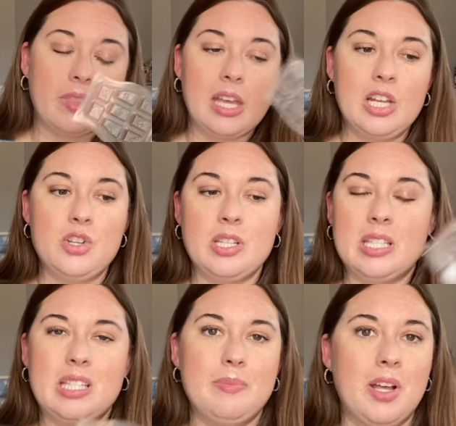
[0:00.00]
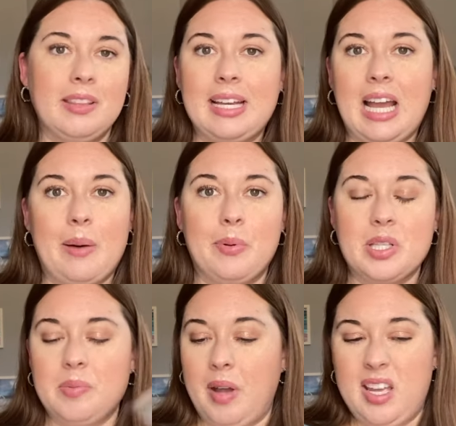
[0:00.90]
It just smelled like apple
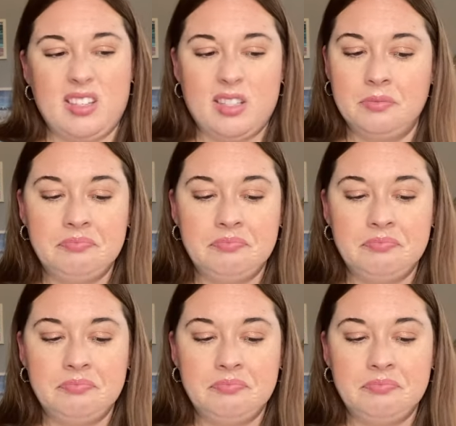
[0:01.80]
spice.